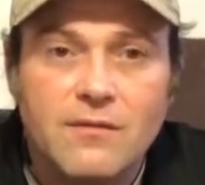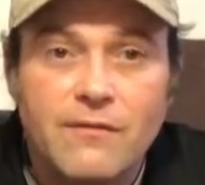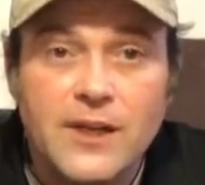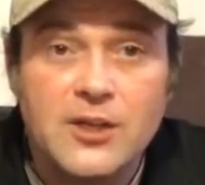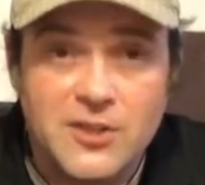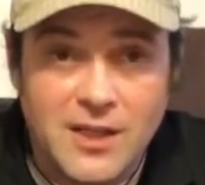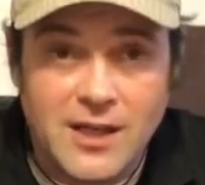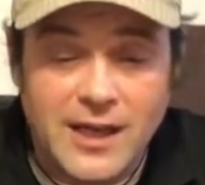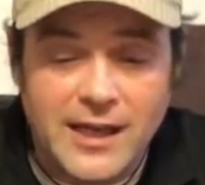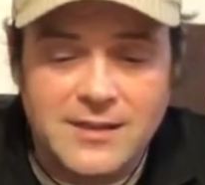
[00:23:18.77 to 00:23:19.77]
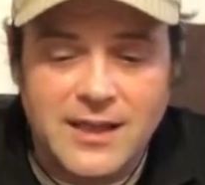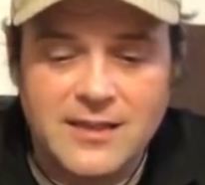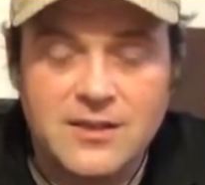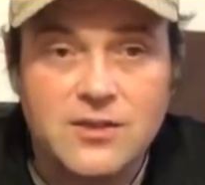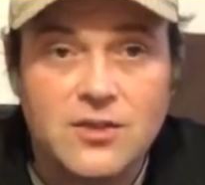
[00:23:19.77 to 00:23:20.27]
finish that it has. It
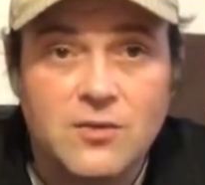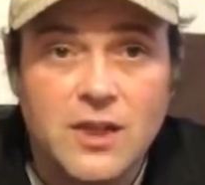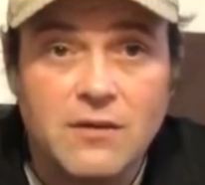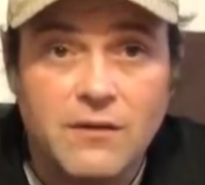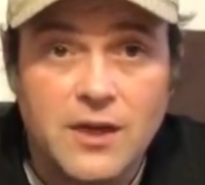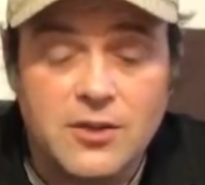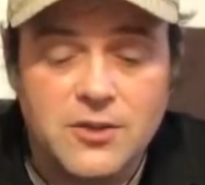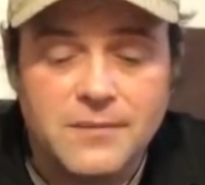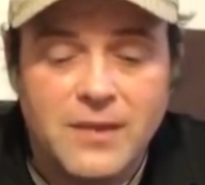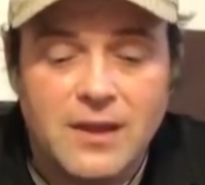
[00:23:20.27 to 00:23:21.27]
has this unique finish.